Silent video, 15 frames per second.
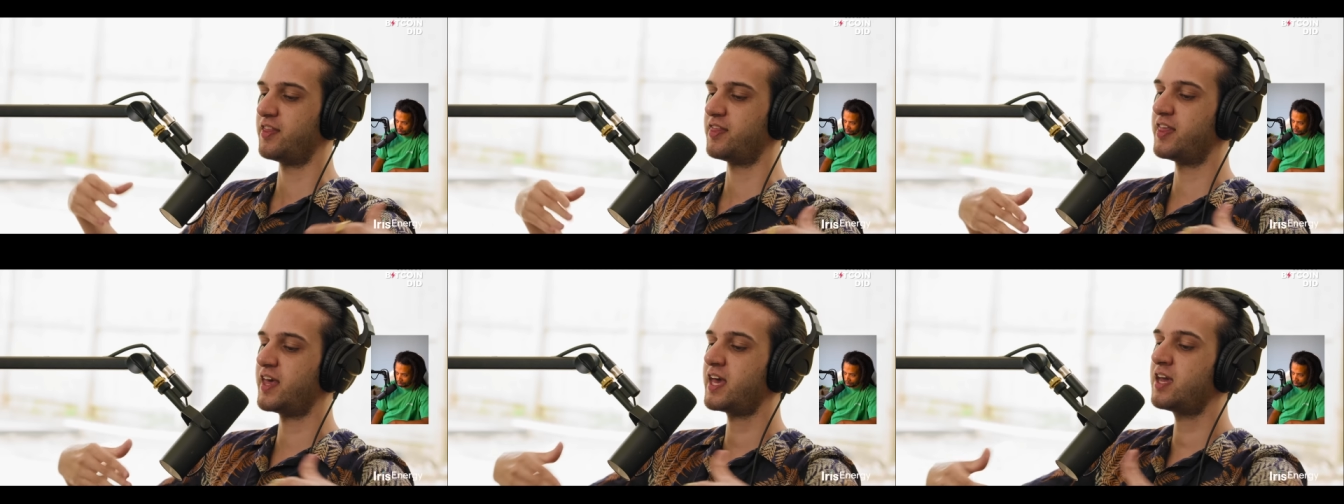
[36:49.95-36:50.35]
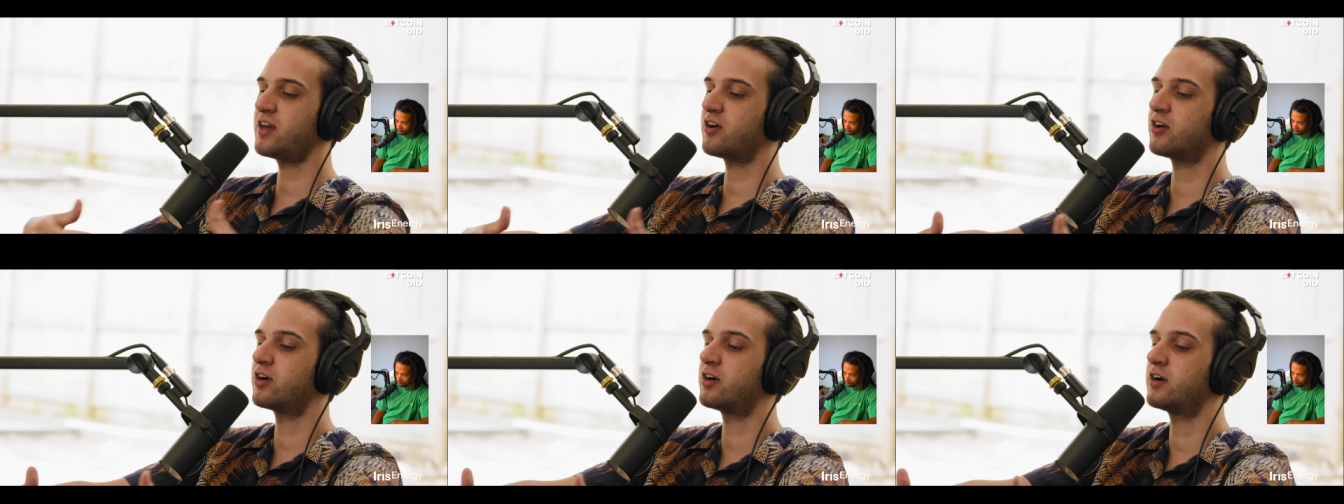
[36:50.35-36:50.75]
They
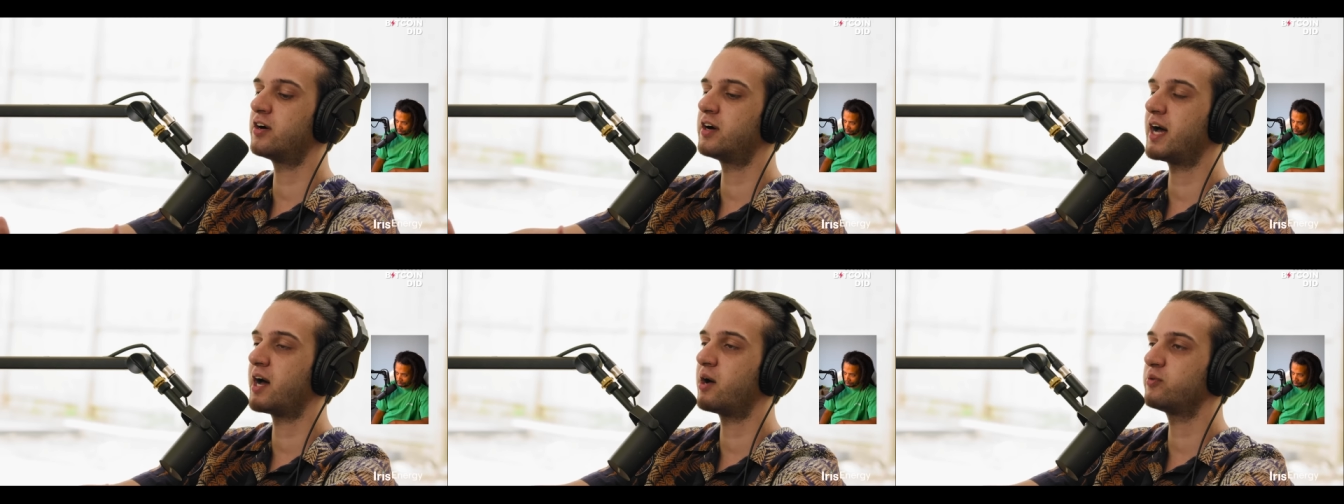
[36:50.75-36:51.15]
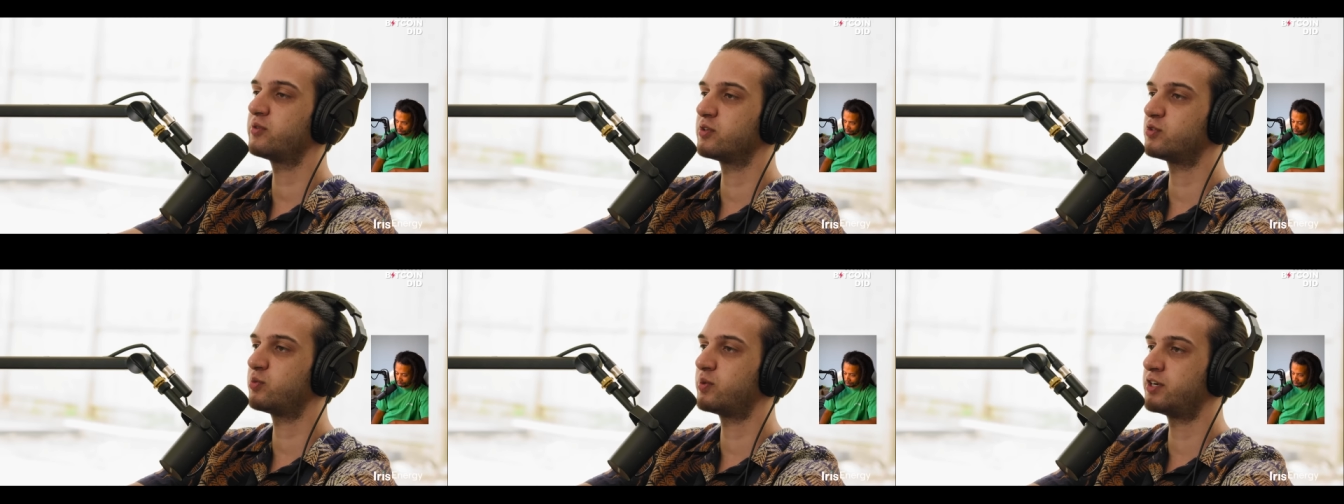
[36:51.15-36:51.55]
are out
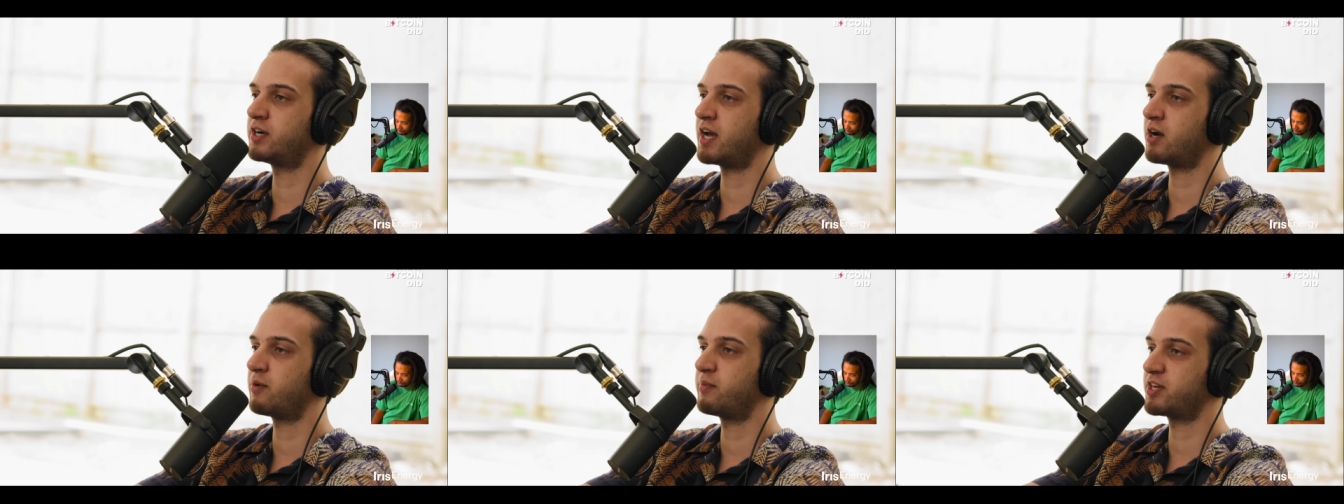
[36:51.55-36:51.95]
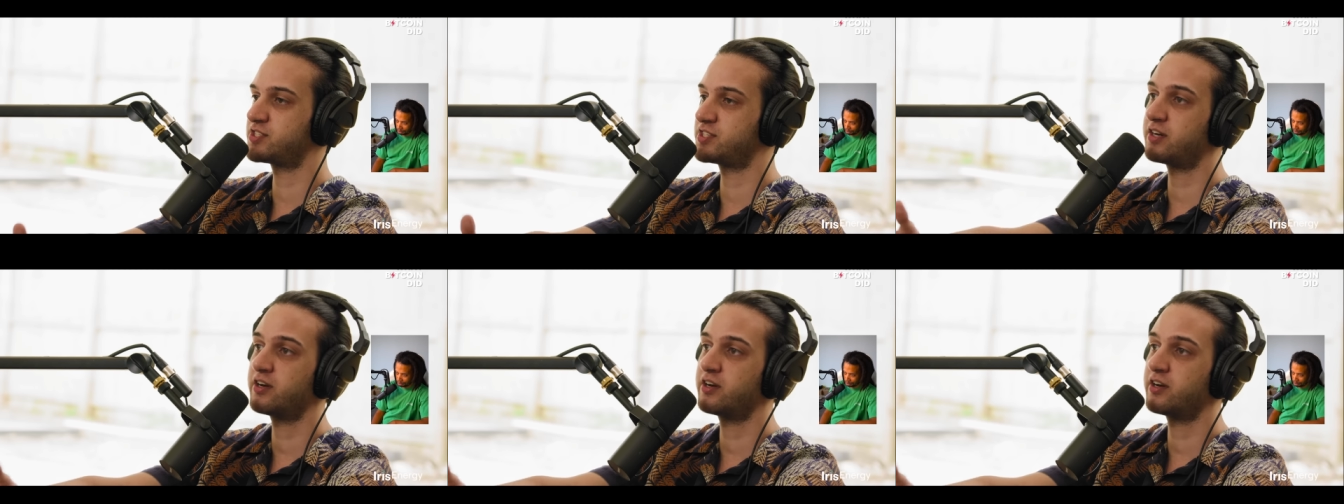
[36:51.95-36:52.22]
on Twitter now because